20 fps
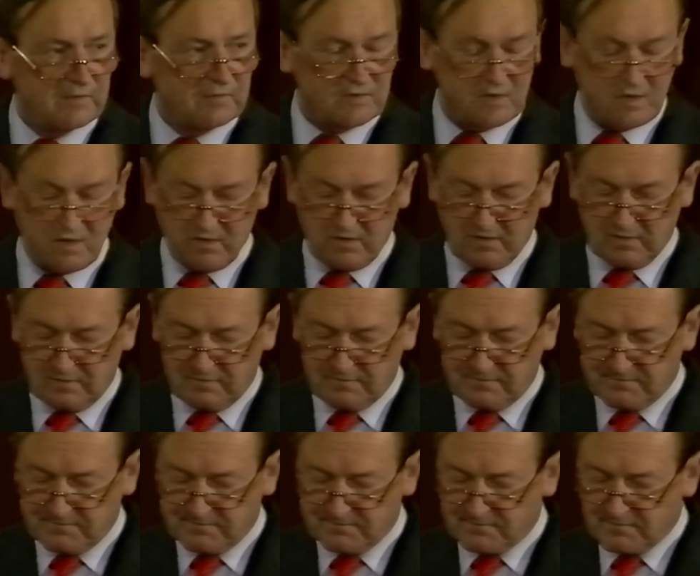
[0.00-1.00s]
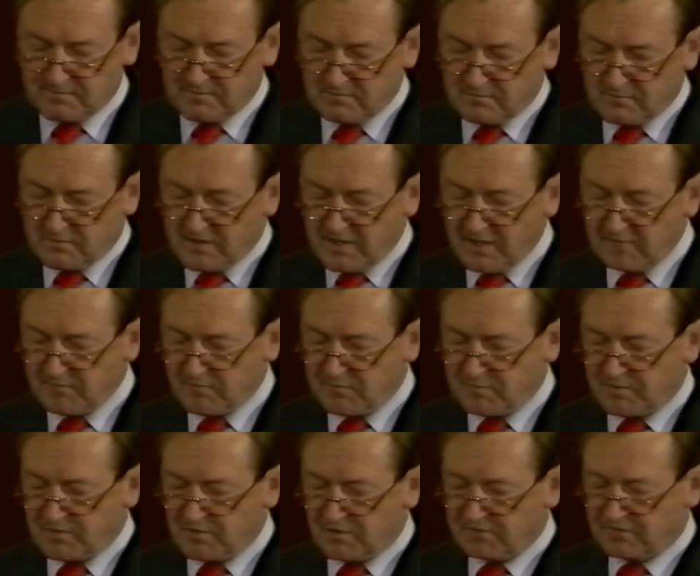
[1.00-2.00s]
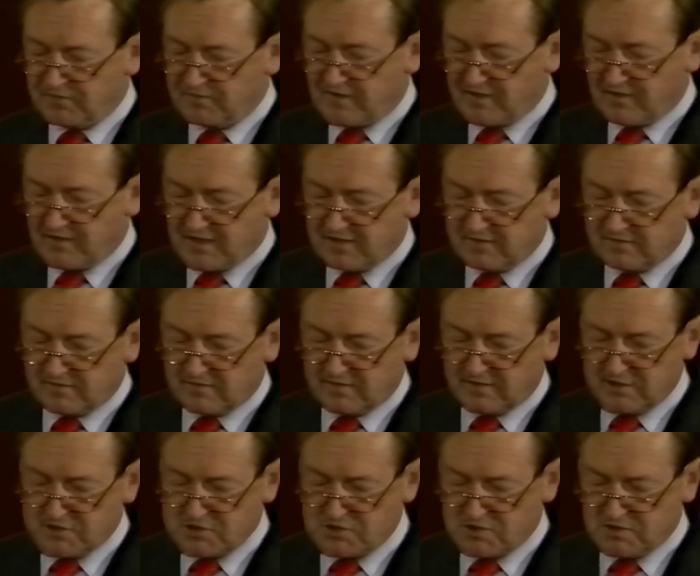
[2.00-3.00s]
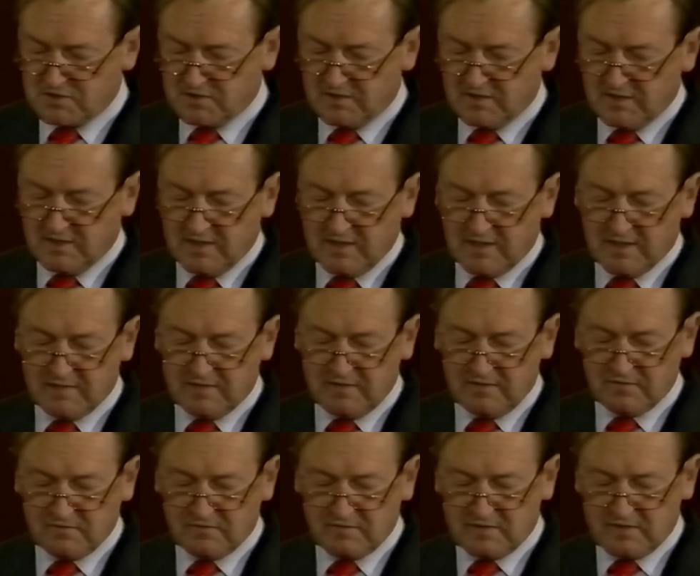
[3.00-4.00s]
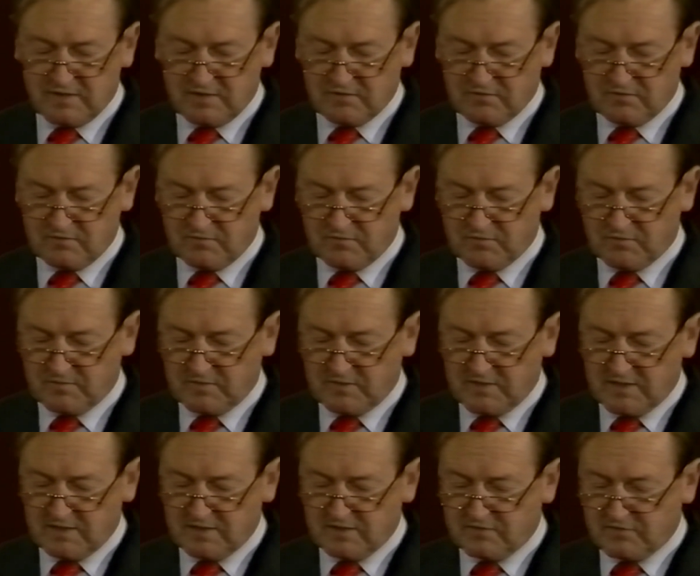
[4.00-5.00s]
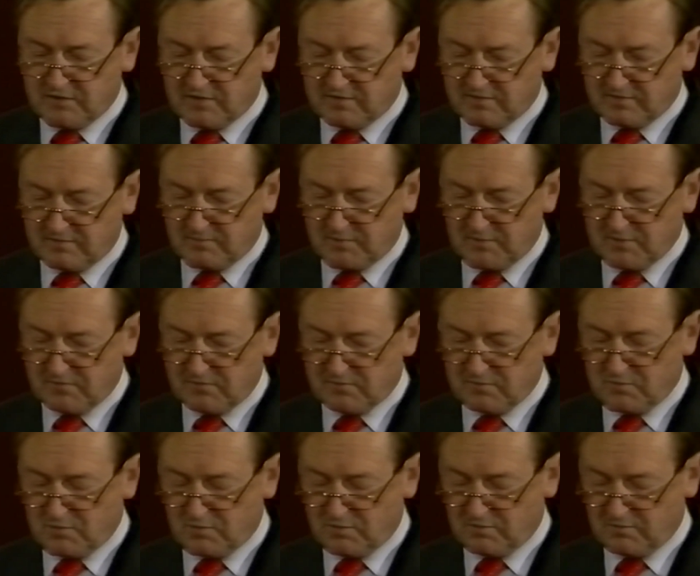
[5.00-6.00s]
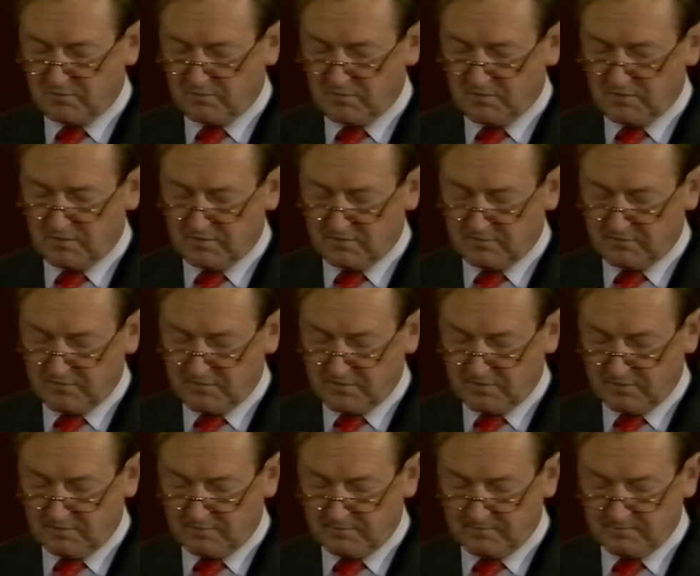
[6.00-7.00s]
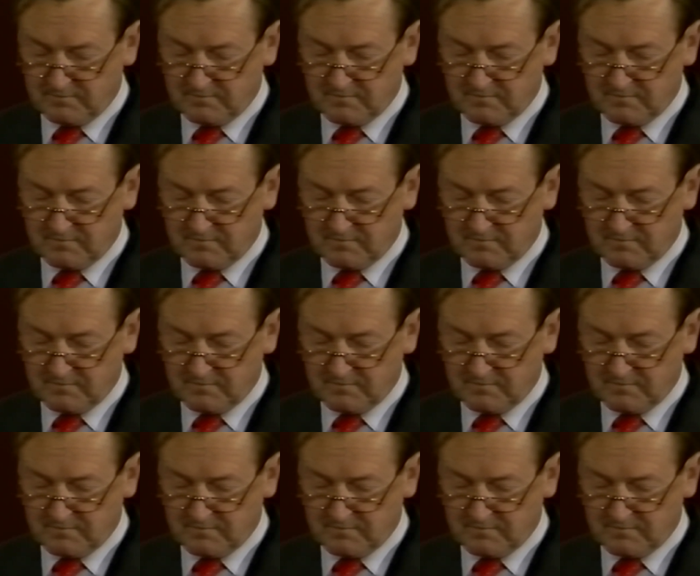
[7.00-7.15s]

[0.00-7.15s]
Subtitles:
wrong, perhaps because of our isolation and insulation from the energetic post-war world of Europe,